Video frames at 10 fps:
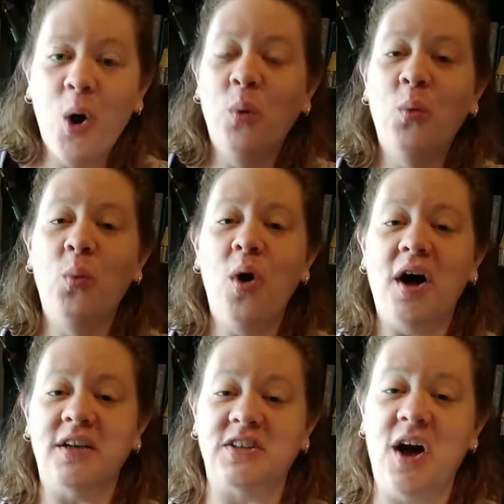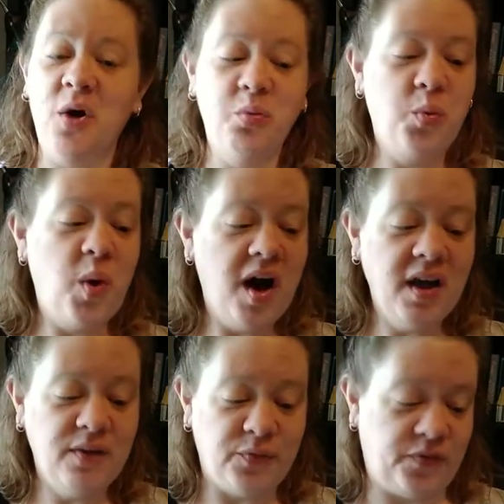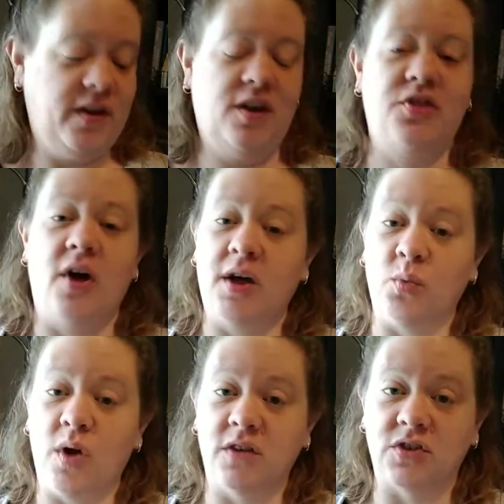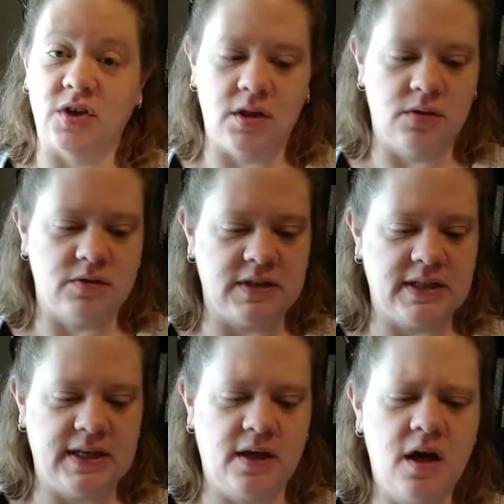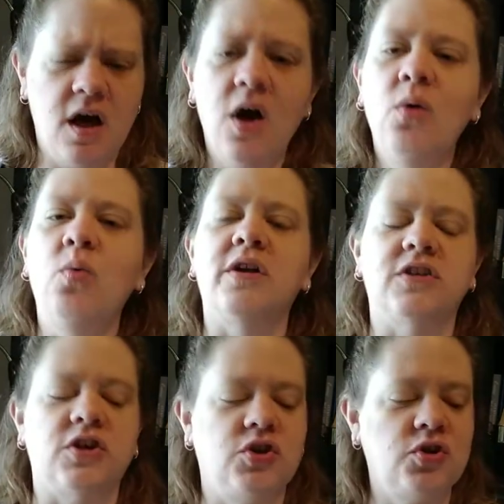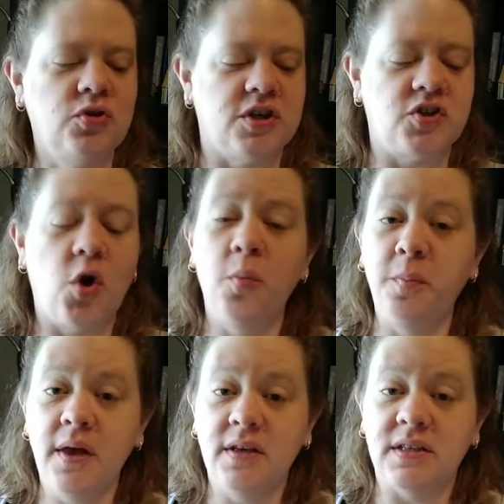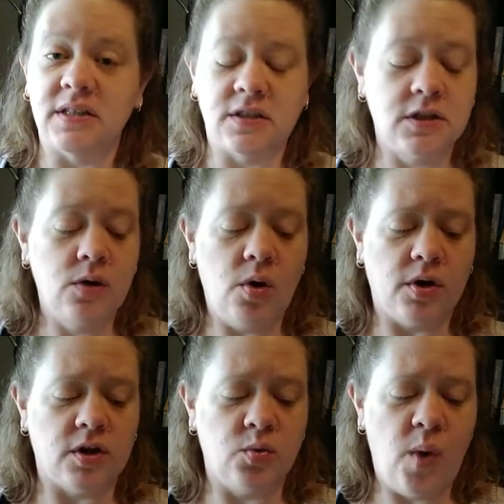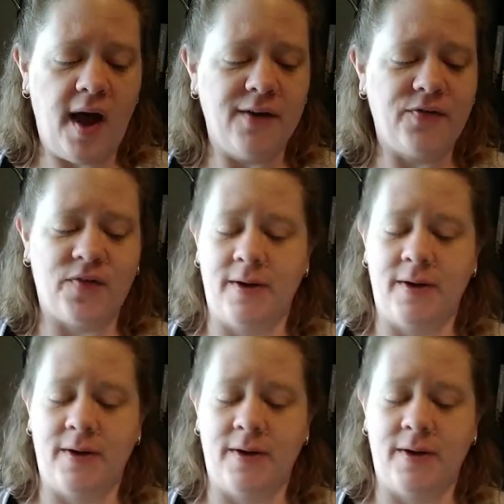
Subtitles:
What a wife, thought Walter gloatingly. What a good, obedient, loyal wife!